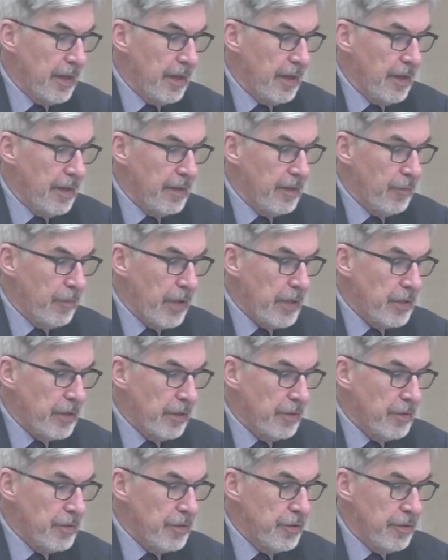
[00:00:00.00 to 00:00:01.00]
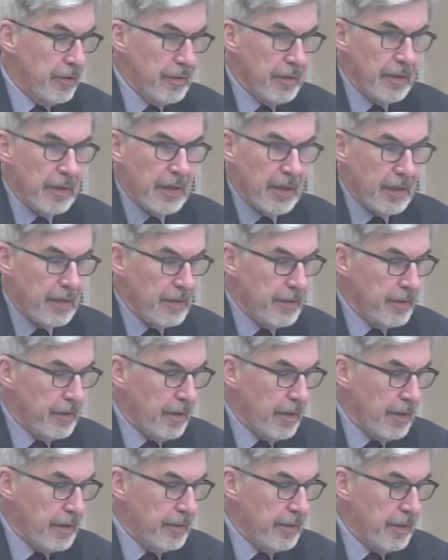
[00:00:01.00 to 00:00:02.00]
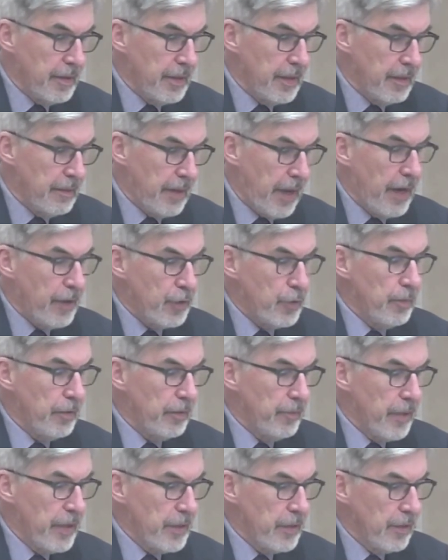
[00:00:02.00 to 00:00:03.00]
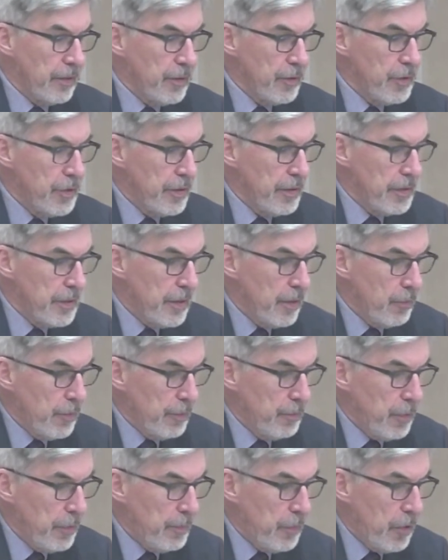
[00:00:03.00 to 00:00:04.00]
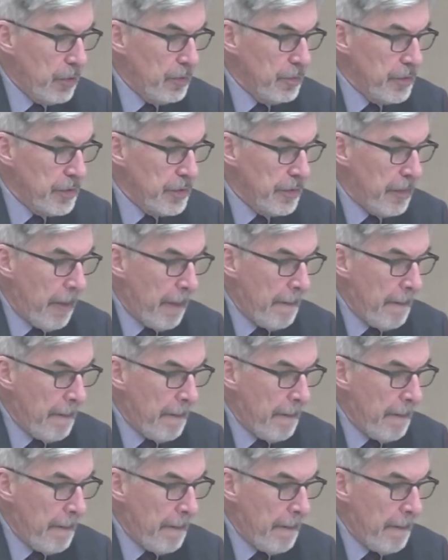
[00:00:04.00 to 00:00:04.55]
and the resolution are the actual resolutions that were proposed.